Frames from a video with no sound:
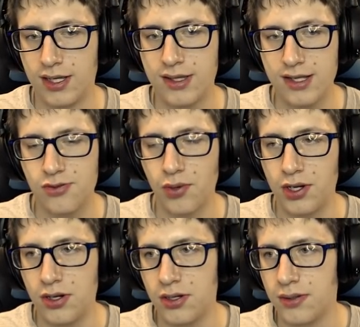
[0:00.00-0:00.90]
That's
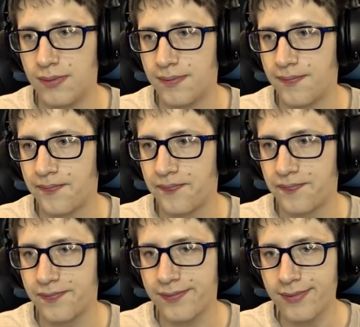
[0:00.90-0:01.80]
weird.
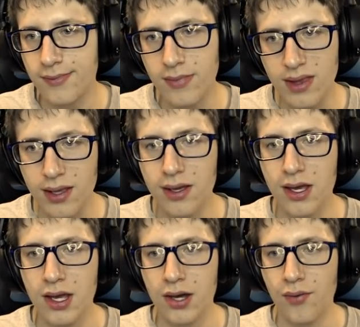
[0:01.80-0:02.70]

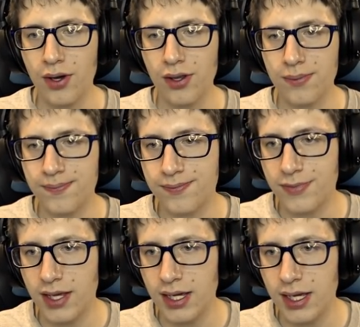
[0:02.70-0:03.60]
Well,
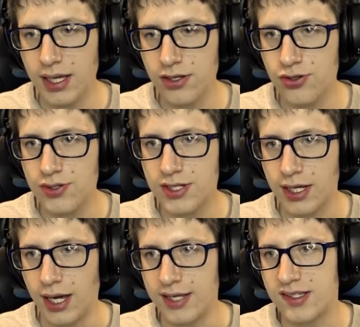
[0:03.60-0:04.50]
interesting.
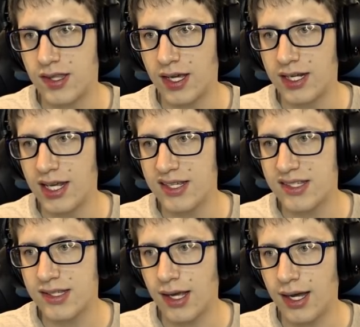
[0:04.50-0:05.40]
Ice
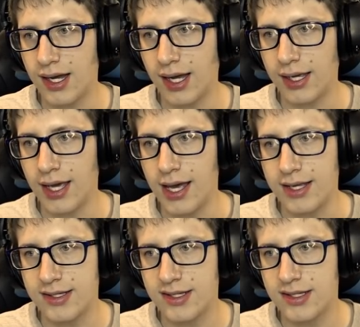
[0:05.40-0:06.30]
thickness? Ah,
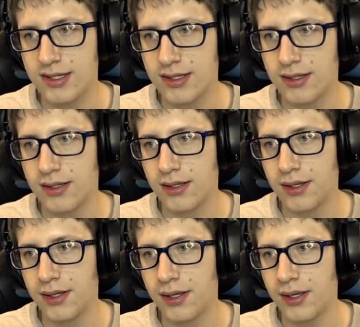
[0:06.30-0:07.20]
yes.
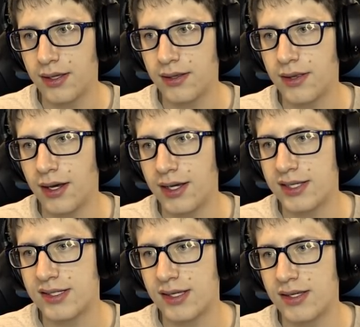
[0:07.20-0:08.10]
The
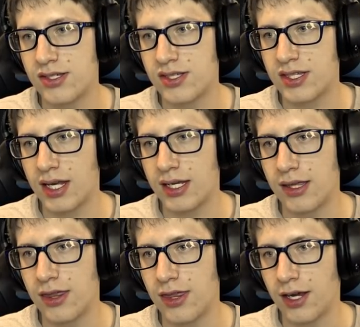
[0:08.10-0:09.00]
ice is just getting
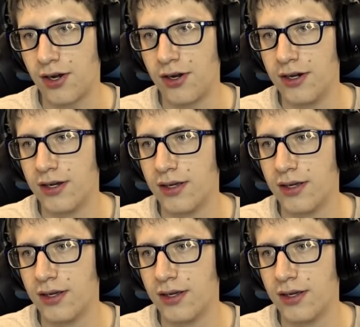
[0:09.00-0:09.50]
thicker.